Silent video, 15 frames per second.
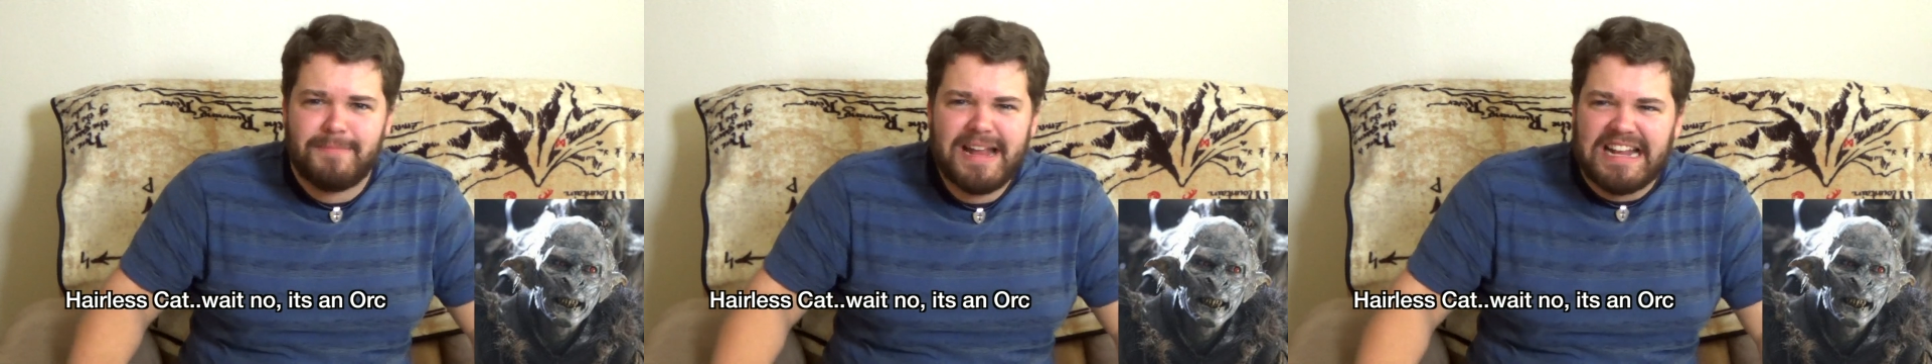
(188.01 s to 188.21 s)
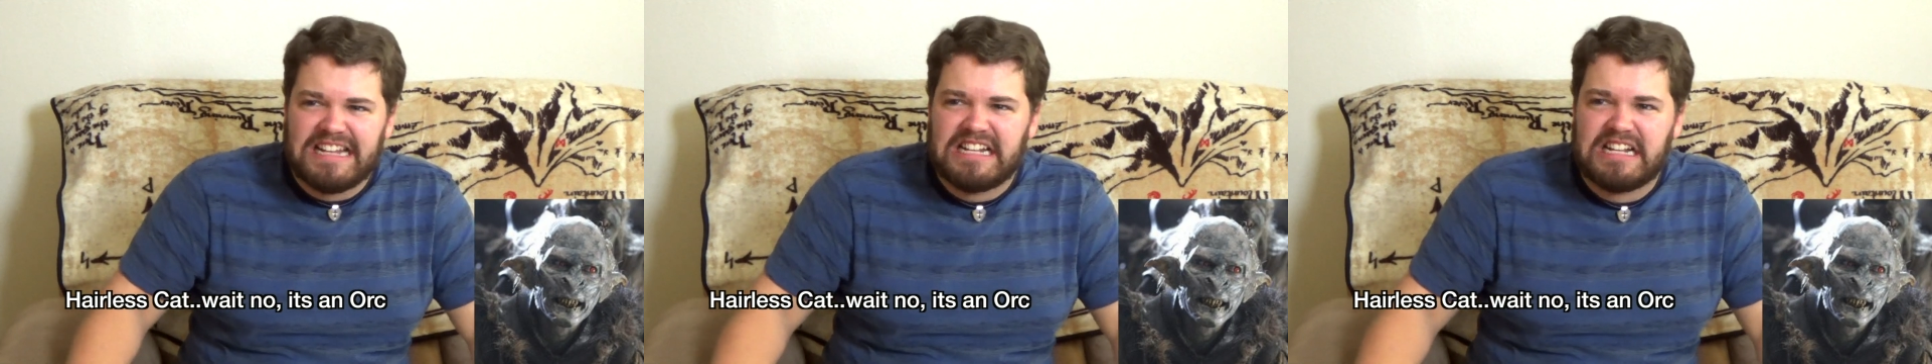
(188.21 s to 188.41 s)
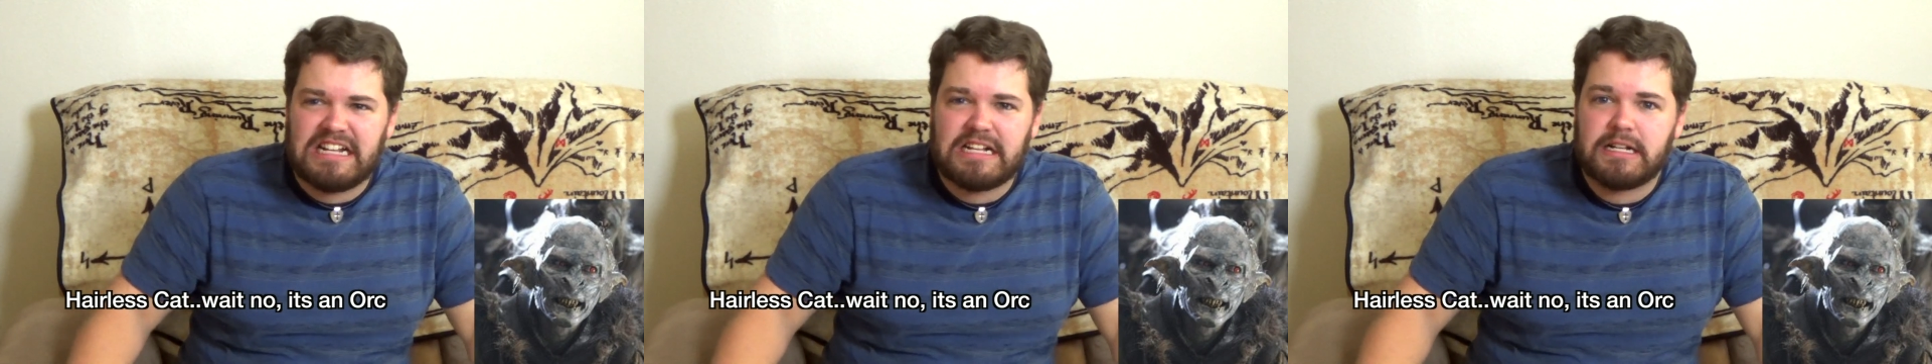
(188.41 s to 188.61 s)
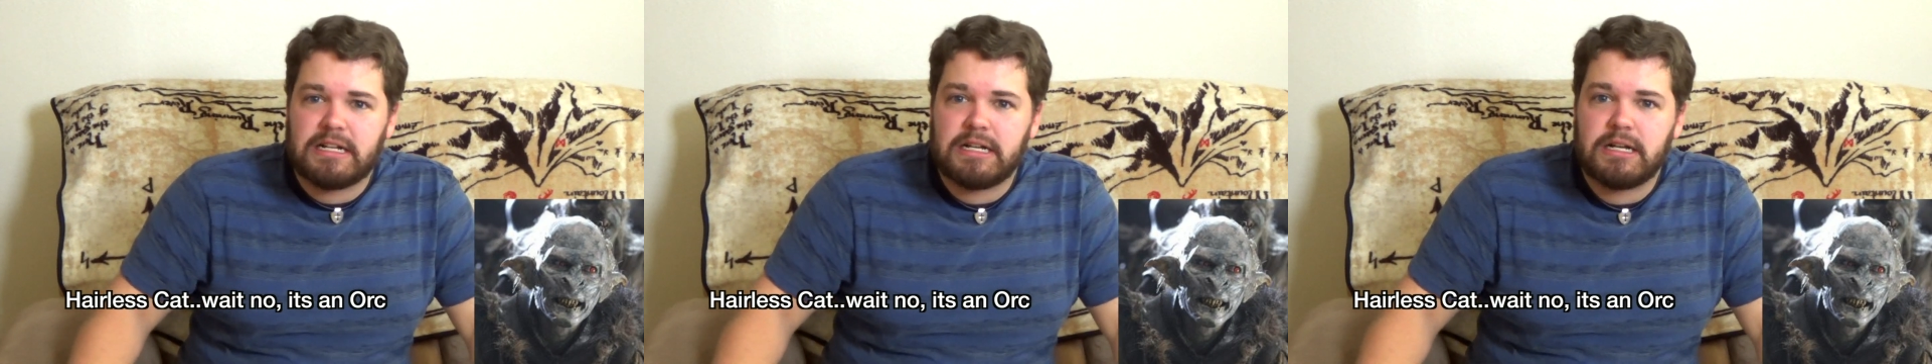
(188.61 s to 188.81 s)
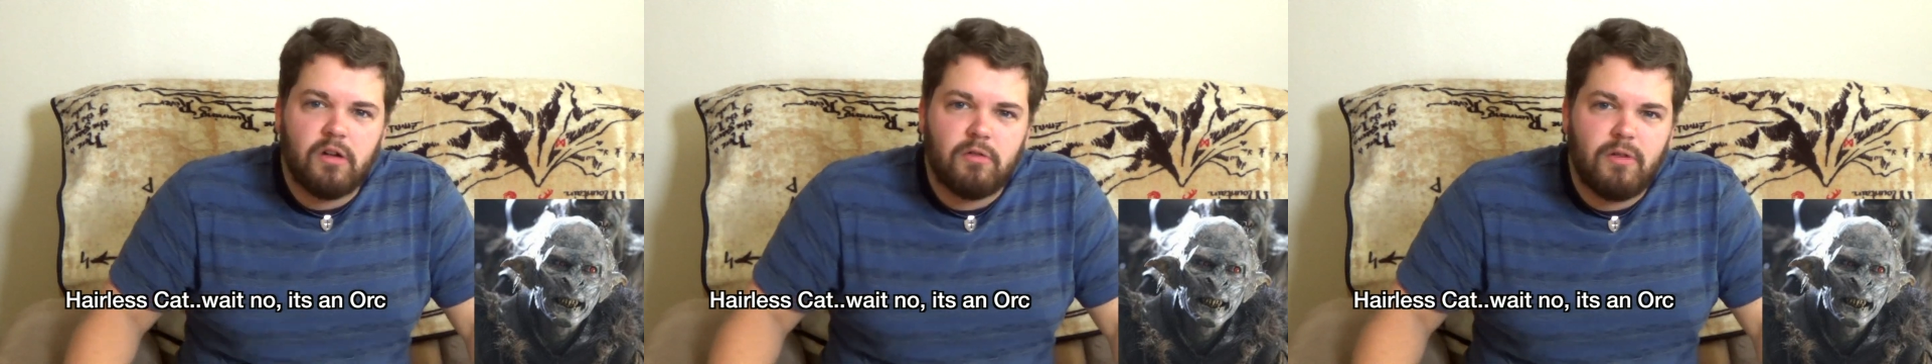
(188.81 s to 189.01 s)
meat?
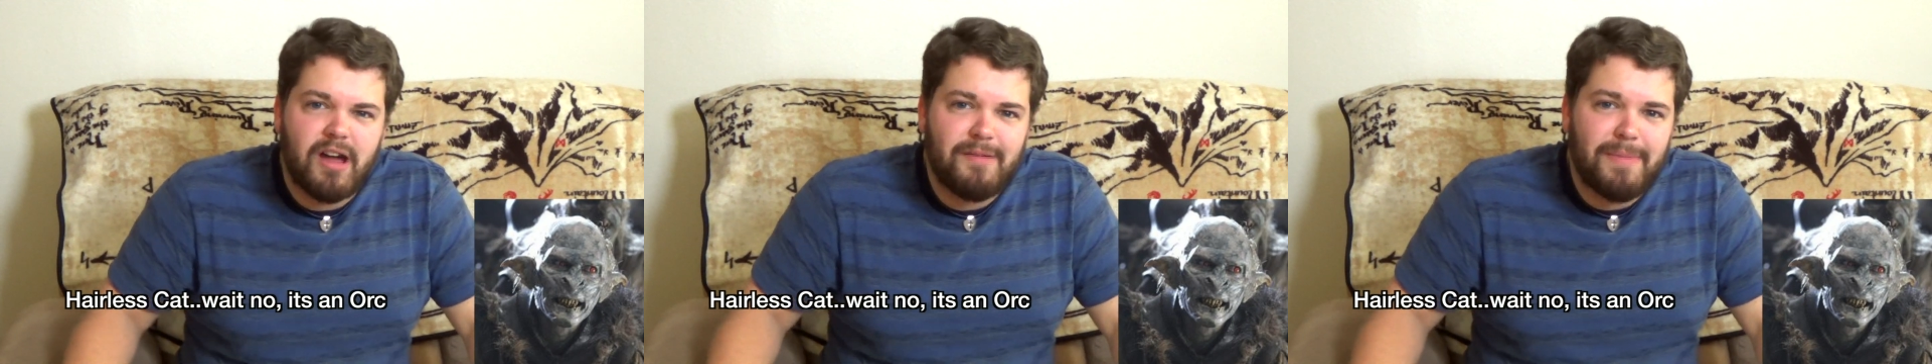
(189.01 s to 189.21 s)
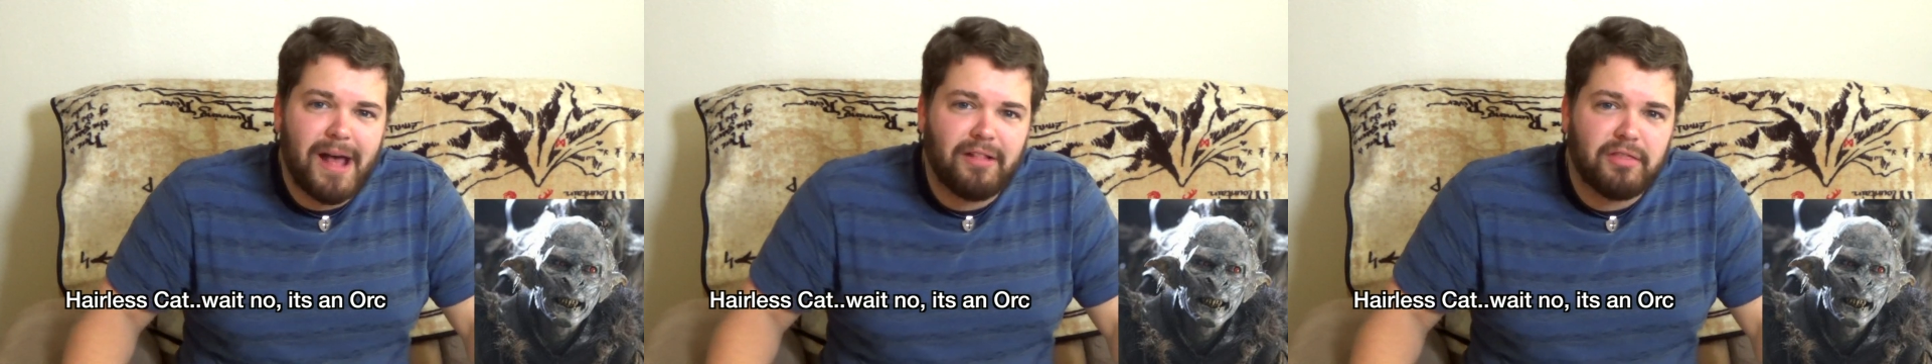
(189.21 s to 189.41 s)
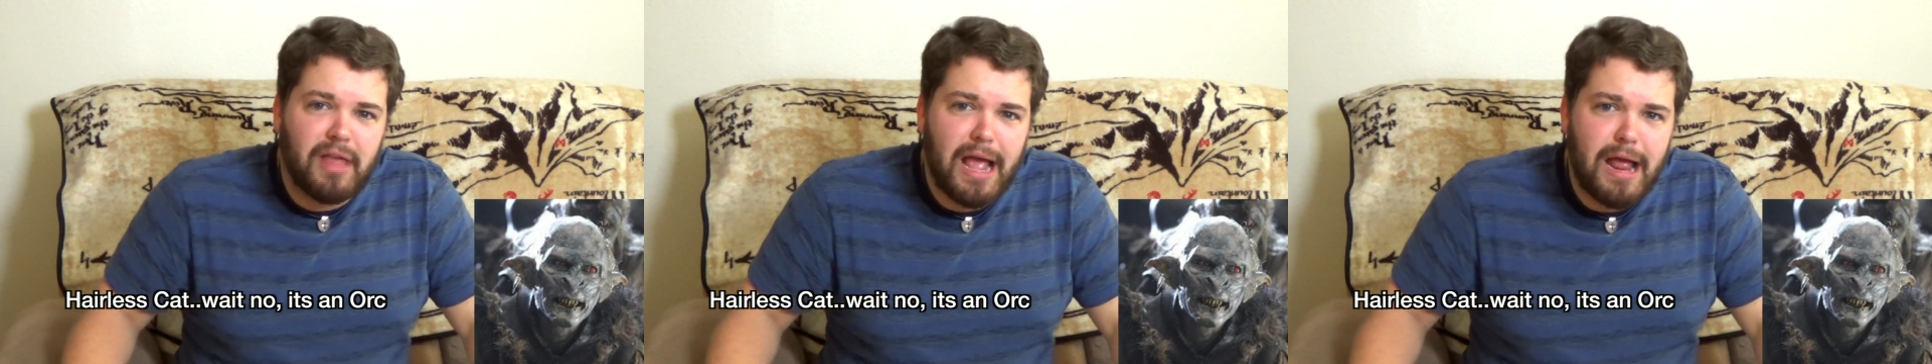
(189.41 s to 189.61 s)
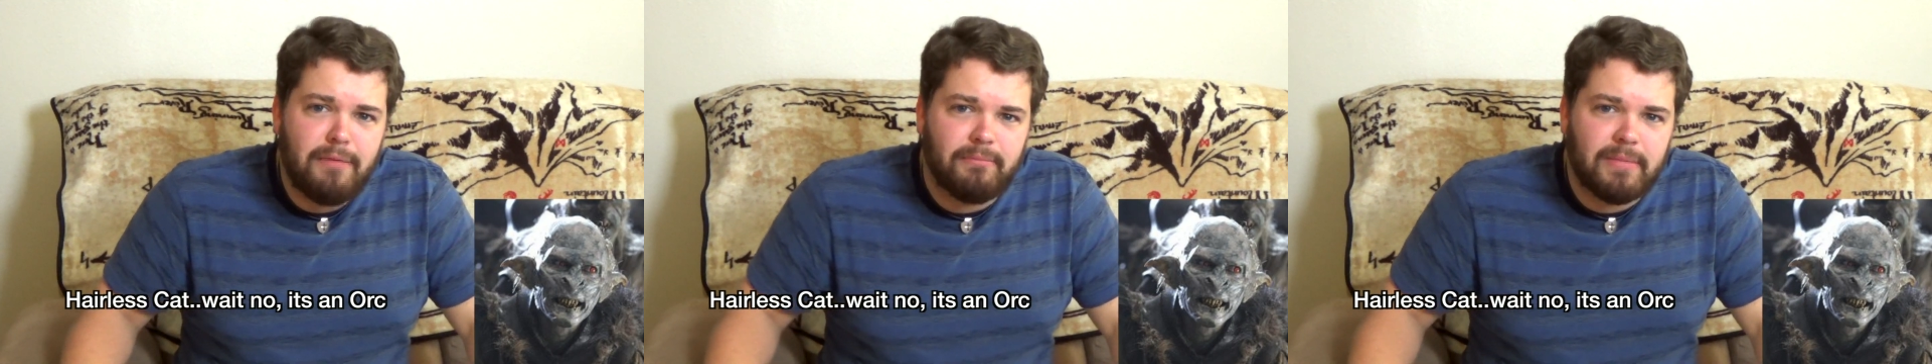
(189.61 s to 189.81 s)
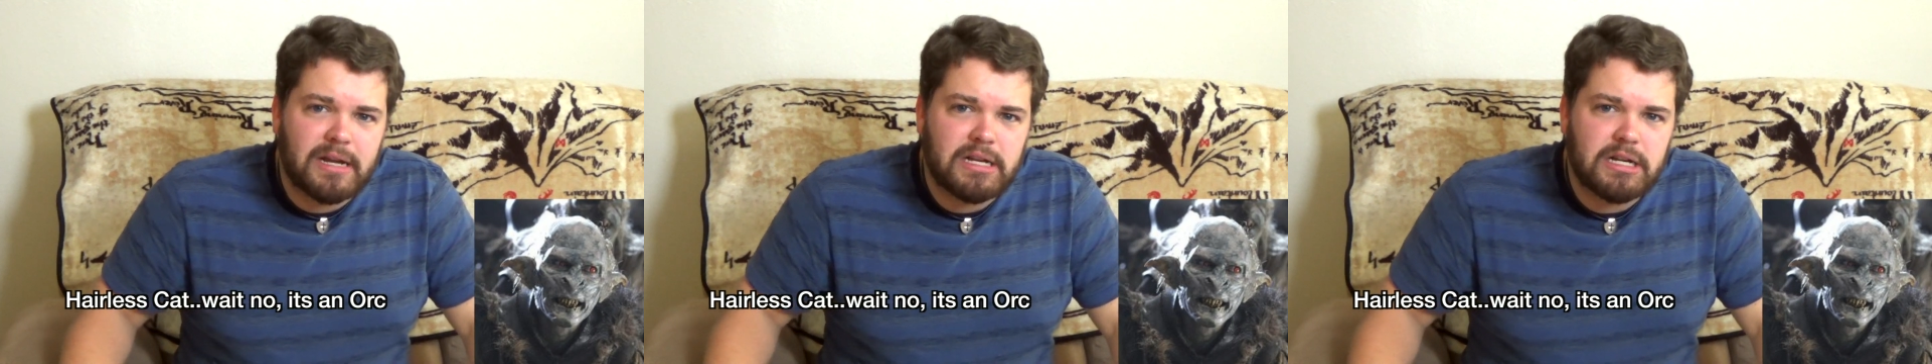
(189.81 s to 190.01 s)
What about
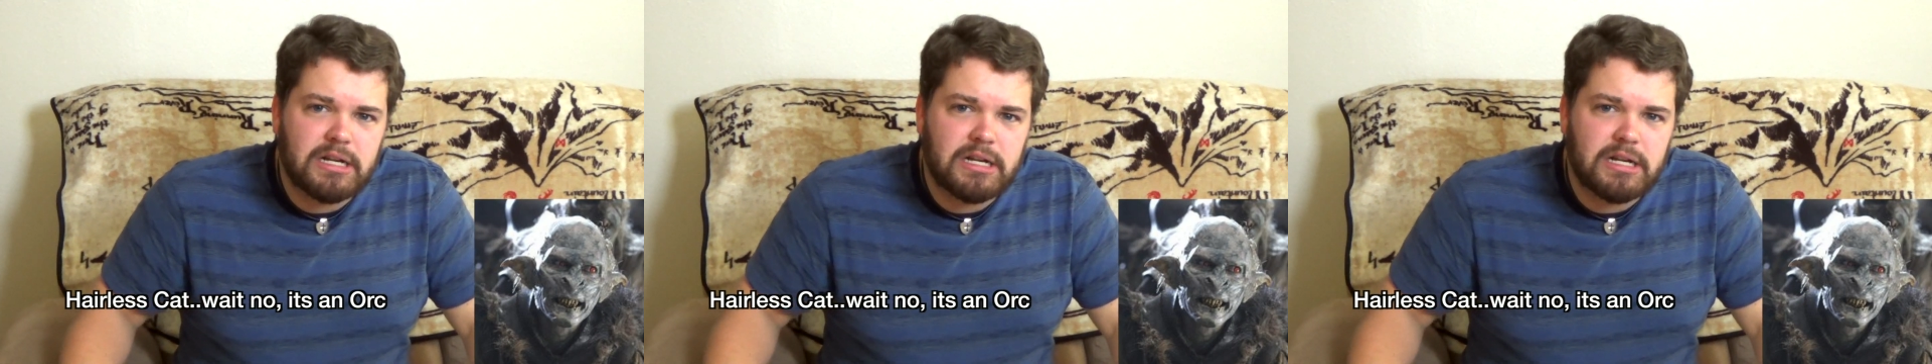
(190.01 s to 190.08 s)
them?